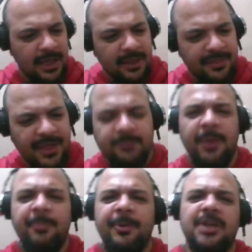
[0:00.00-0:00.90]
that
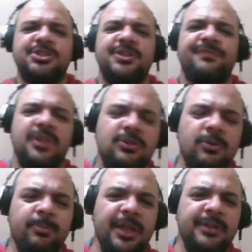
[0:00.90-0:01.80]
people are shifting to
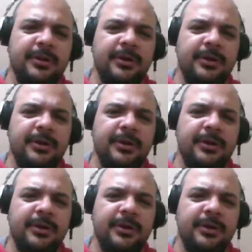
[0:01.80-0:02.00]
Blender?